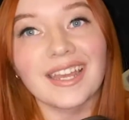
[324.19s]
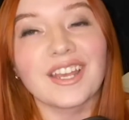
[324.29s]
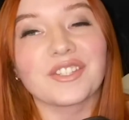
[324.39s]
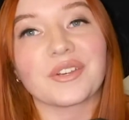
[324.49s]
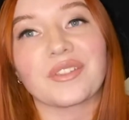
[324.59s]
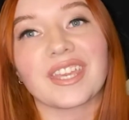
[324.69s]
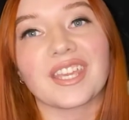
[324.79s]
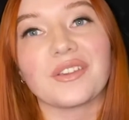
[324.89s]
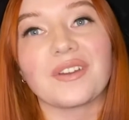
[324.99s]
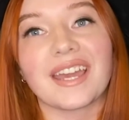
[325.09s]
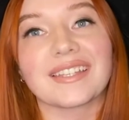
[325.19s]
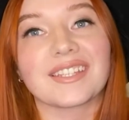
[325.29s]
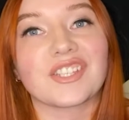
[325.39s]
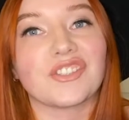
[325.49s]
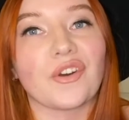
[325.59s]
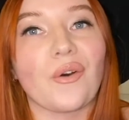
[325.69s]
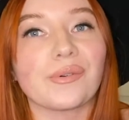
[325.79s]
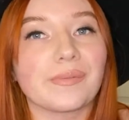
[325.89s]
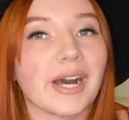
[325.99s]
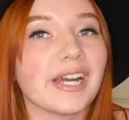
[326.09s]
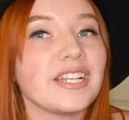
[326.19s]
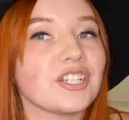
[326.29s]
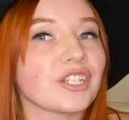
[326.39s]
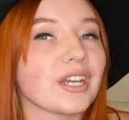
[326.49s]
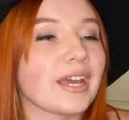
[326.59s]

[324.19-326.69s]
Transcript: So thank you guys so much.